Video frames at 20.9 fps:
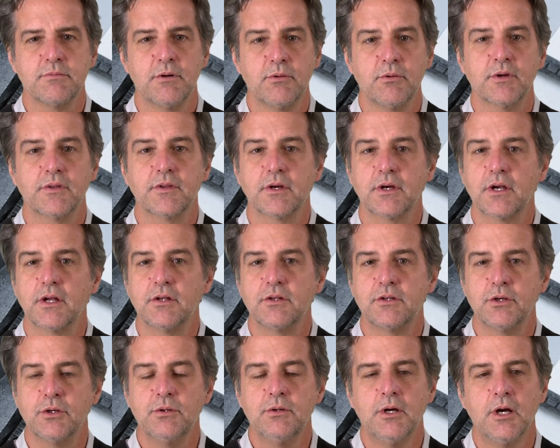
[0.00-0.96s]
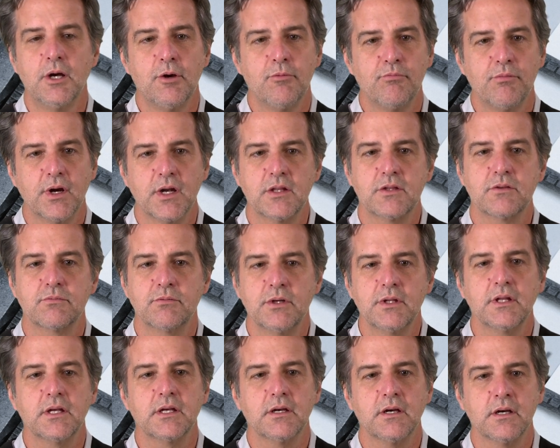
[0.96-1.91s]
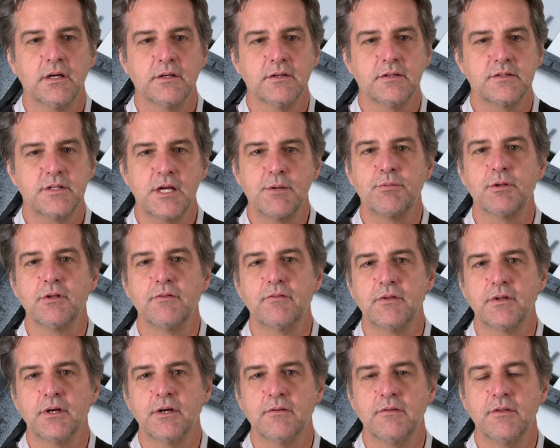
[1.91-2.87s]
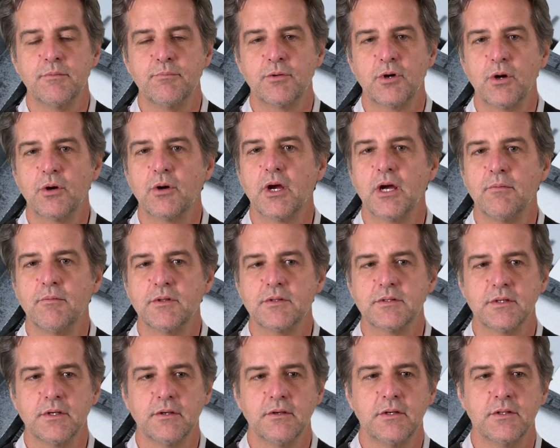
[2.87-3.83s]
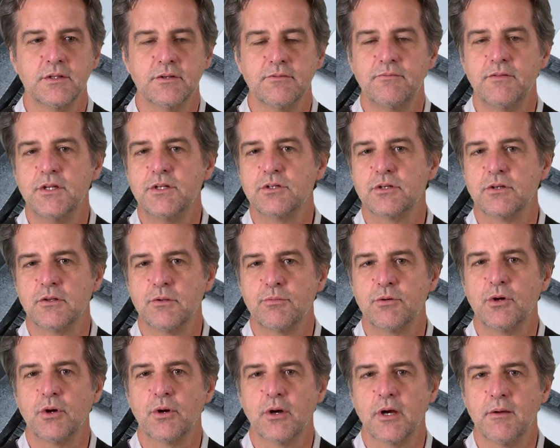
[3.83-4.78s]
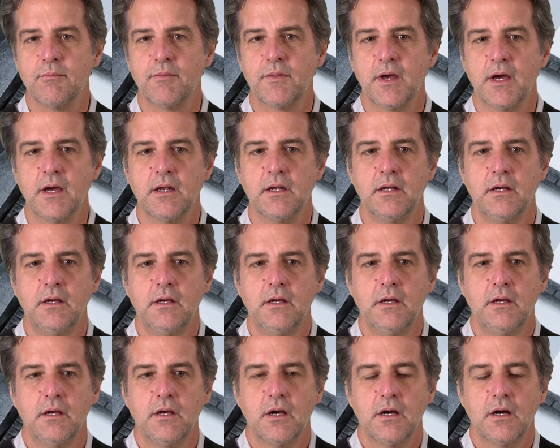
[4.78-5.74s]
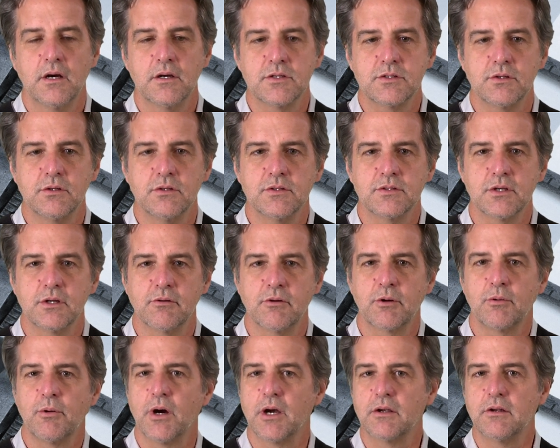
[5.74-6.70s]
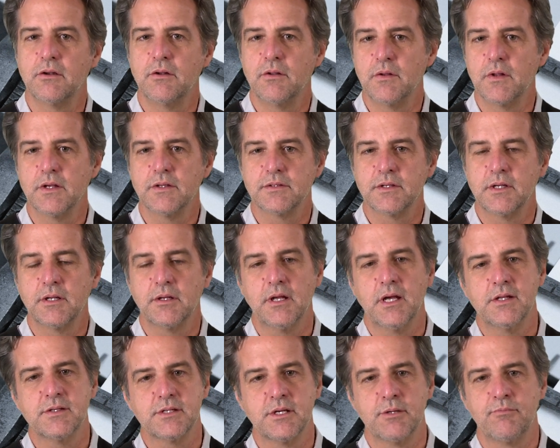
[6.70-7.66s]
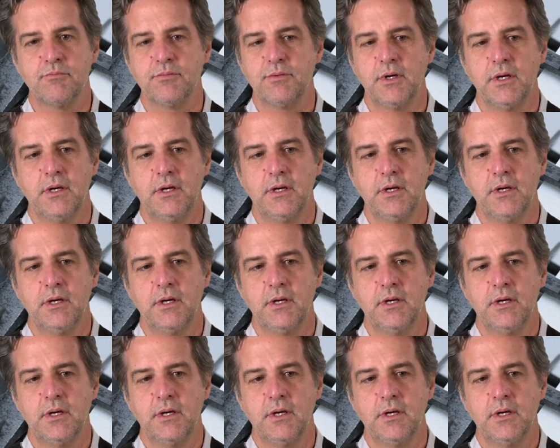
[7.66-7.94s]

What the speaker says: about what they're going to do, but it's really a staple of the program. It's a feature of the program that our students are required to do this, and it ends up